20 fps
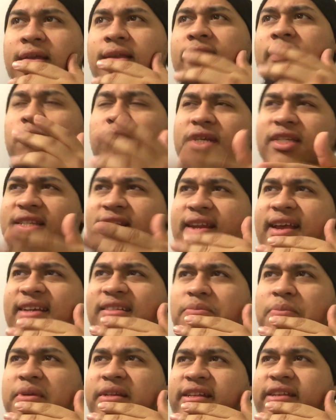so when's the last
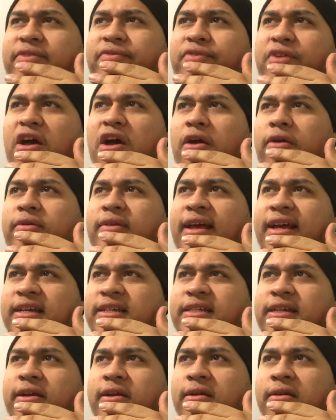time I did a vlog?
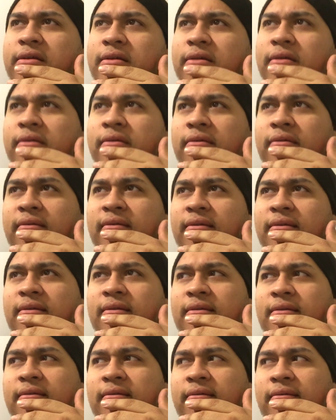Last year?
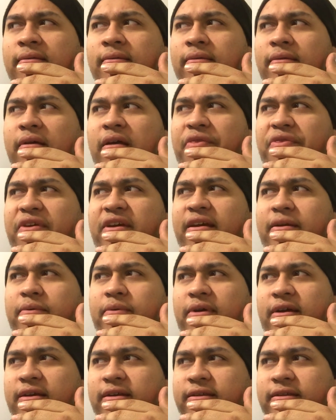I think it
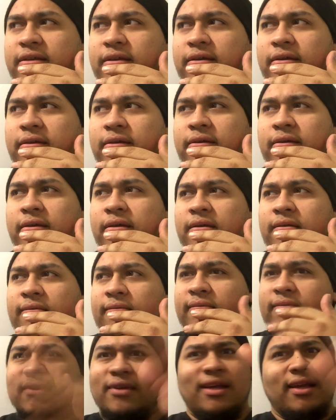was.
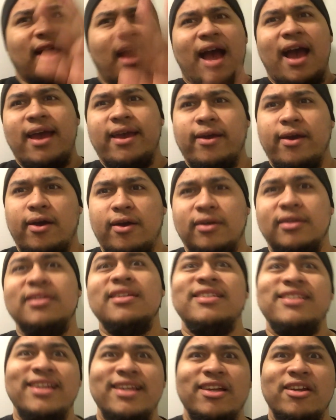Alright, y'all.
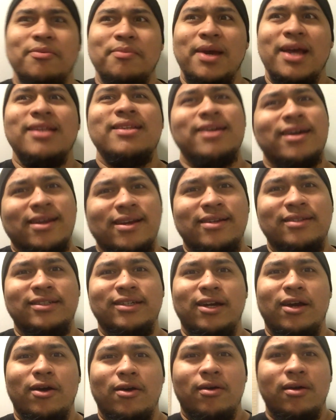See you later, man. Take it easy,
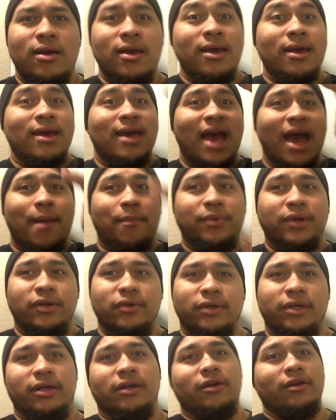y'all. Happy
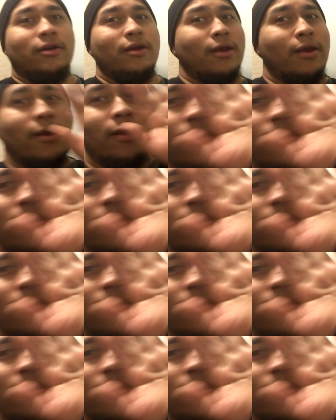New Year.